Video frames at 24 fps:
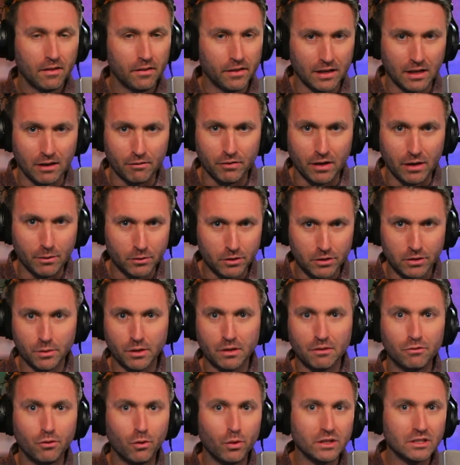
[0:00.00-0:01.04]
Like if I were
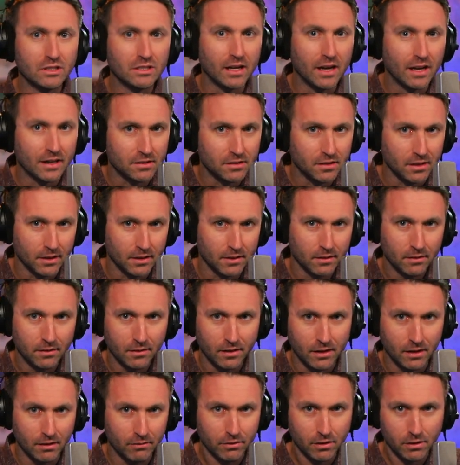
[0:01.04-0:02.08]
doing voice acting,
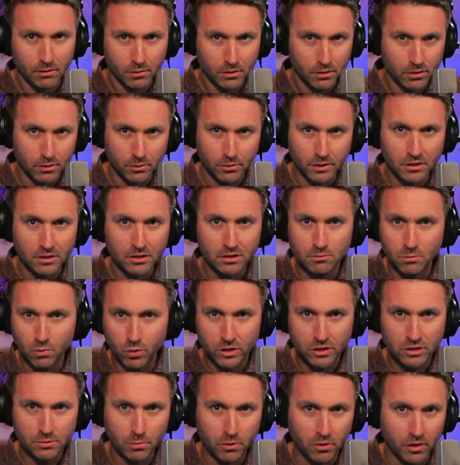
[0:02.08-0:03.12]
and if I were doing some
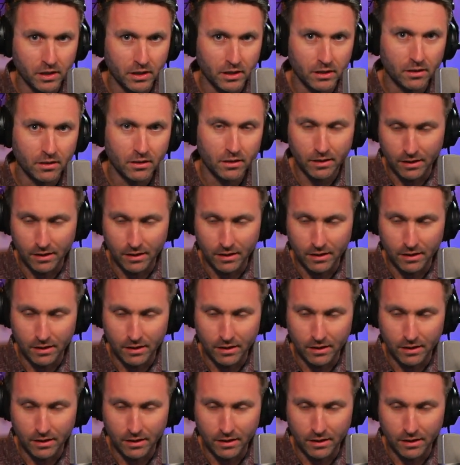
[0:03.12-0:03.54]
whispering,